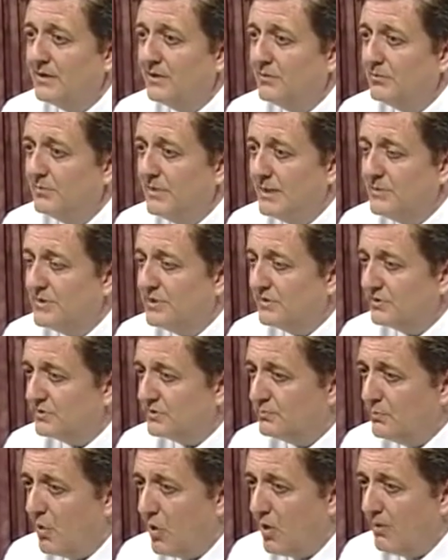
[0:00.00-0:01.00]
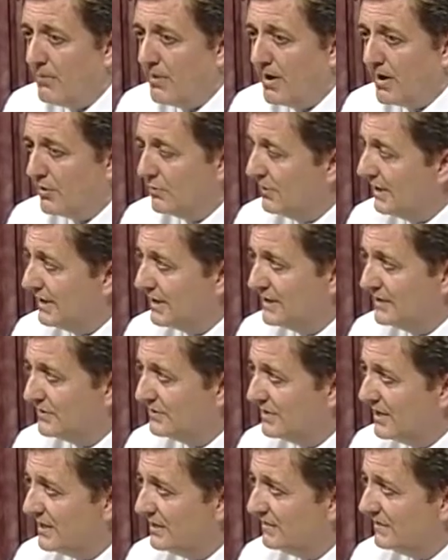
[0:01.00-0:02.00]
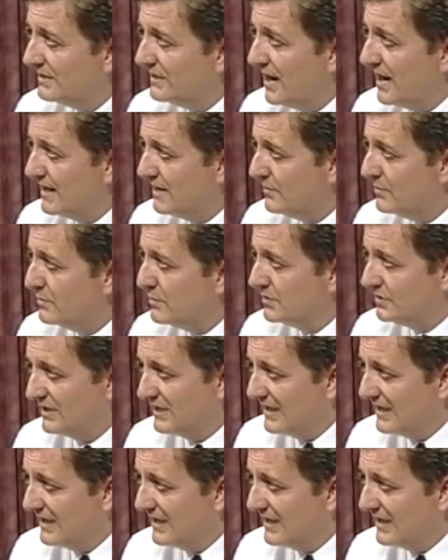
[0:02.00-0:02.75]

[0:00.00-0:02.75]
maybe a small bar right in the center of a dining room which they